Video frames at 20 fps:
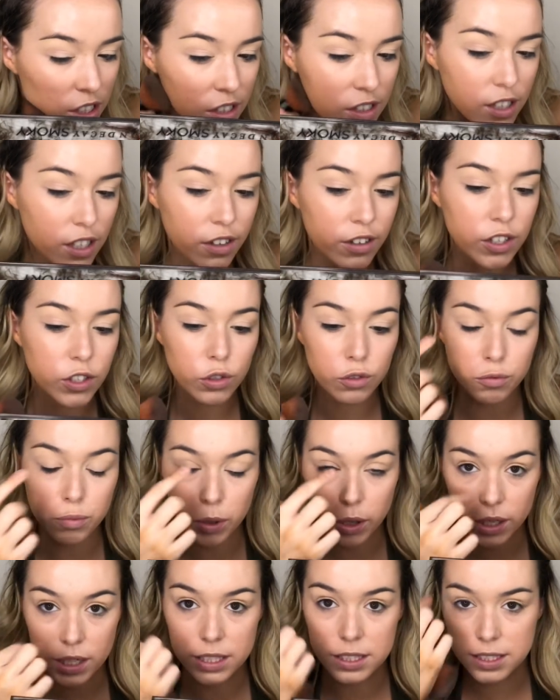considering you've
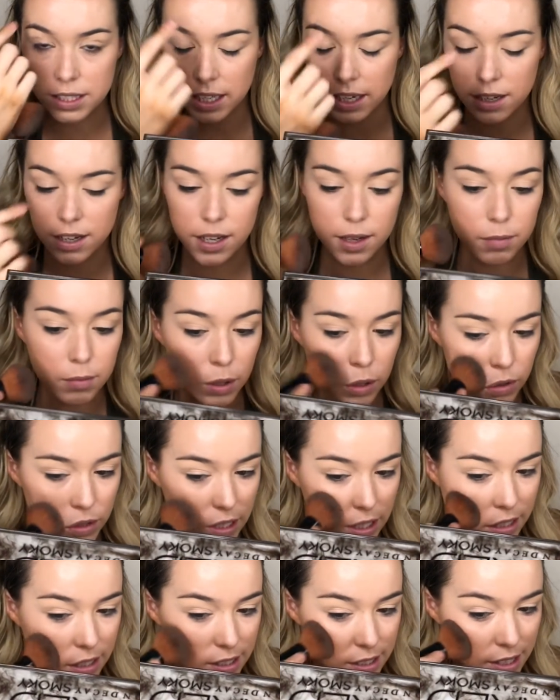put concealer
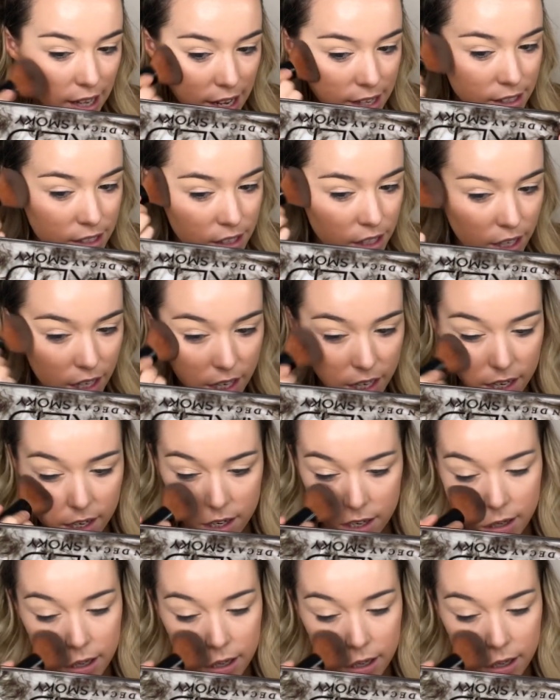mostly at the center.